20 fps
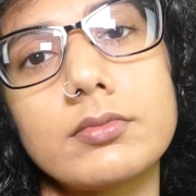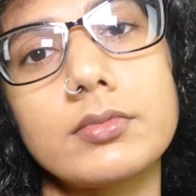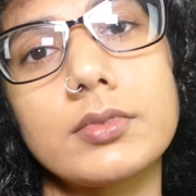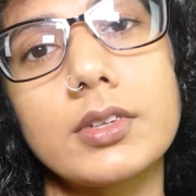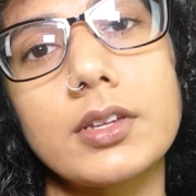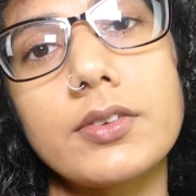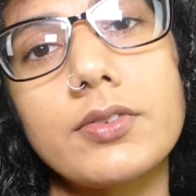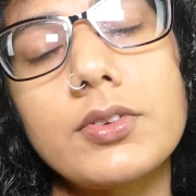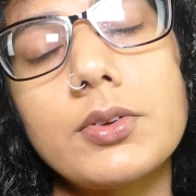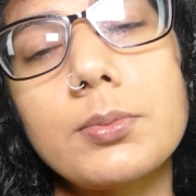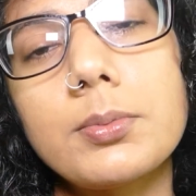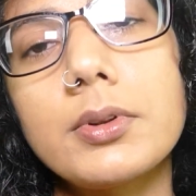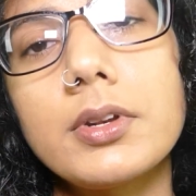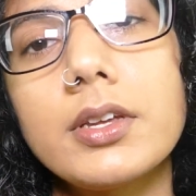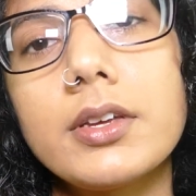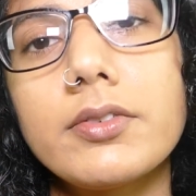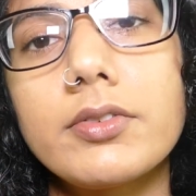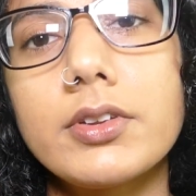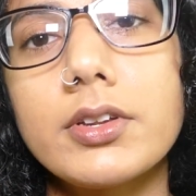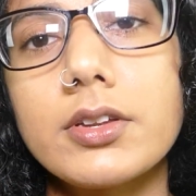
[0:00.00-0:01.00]
If you
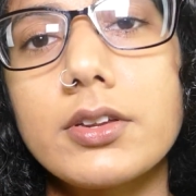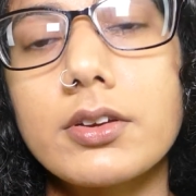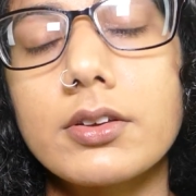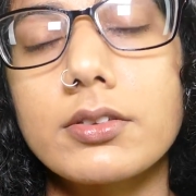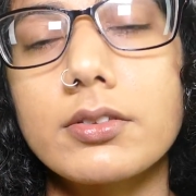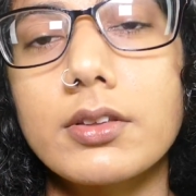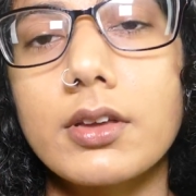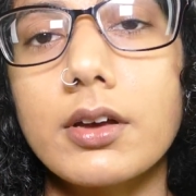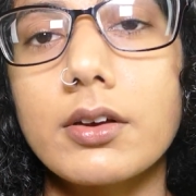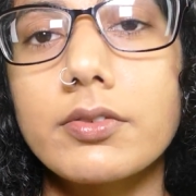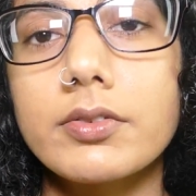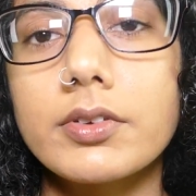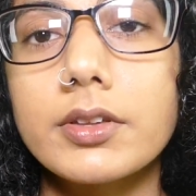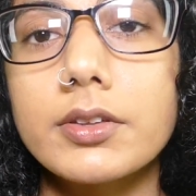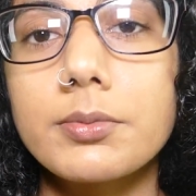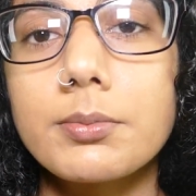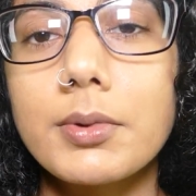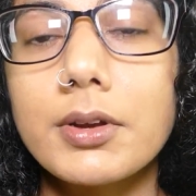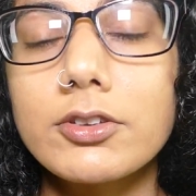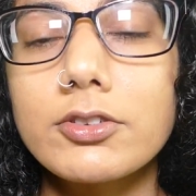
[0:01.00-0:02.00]
believed in yourself
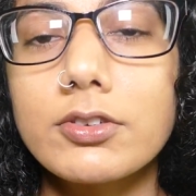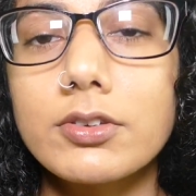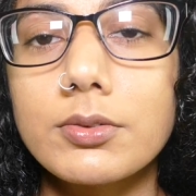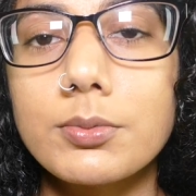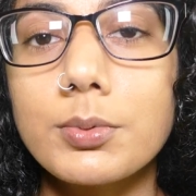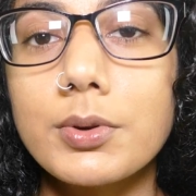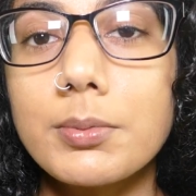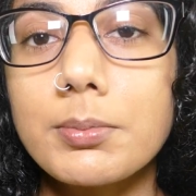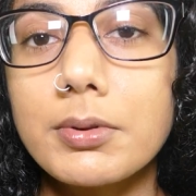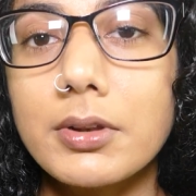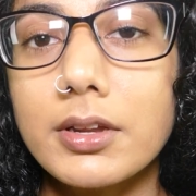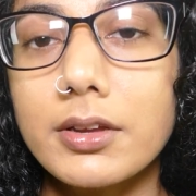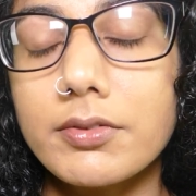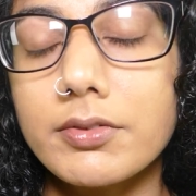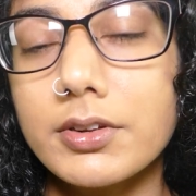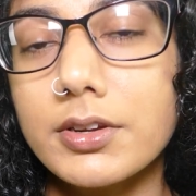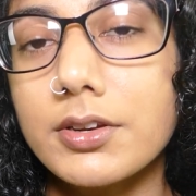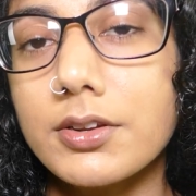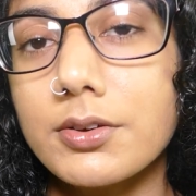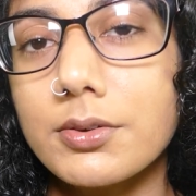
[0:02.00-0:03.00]
as much as we believed
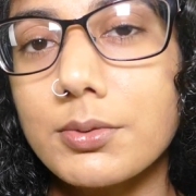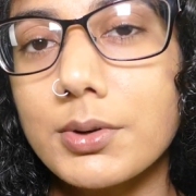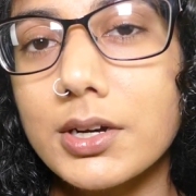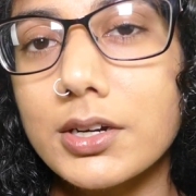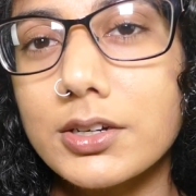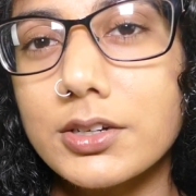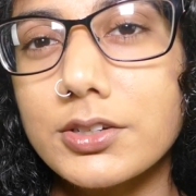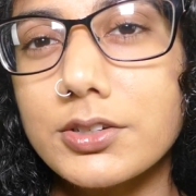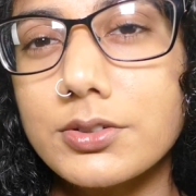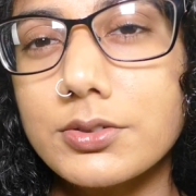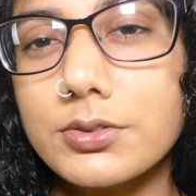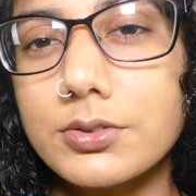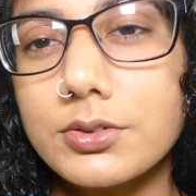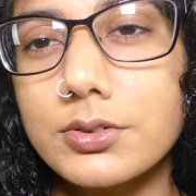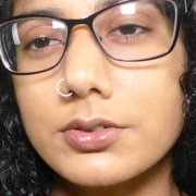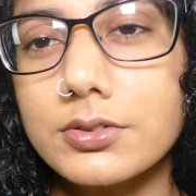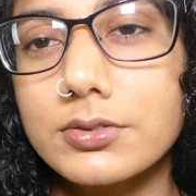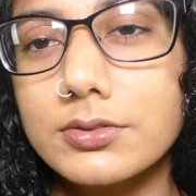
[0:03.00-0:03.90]
in you, what could you do?